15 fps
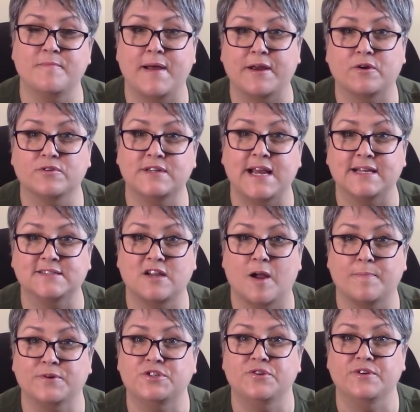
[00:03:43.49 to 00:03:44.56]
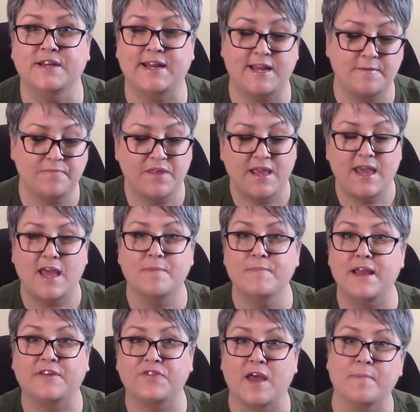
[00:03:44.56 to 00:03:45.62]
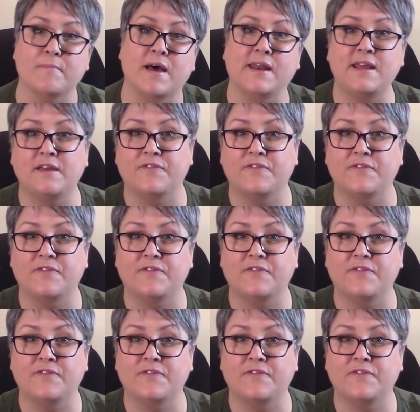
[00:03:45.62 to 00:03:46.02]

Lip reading: a microtask opportunity and make that money,